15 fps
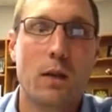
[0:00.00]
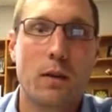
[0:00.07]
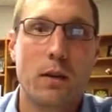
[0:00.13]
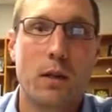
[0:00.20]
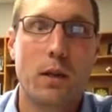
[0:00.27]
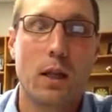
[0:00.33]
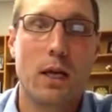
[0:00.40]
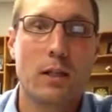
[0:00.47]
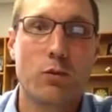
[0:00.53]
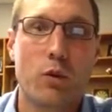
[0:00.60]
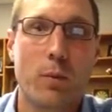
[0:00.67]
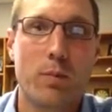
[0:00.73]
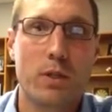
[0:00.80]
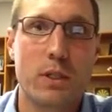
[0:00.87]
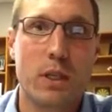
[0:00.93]
the class
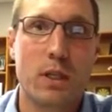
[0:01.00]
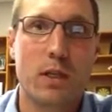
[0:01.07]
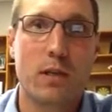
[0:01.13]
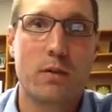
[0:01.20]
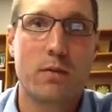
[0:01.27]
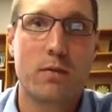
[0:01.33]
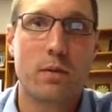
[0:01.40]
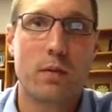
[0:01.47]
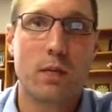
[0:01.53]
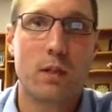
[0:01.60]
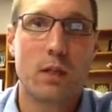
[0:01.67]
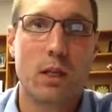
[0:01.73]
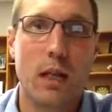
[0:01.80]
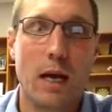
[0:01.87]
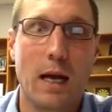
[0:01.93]
representative for
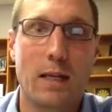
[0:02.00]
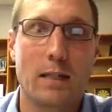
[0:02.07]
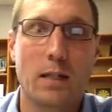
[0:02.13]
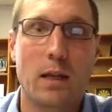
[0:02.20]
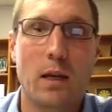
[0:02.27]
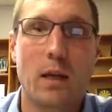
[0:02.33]
this class.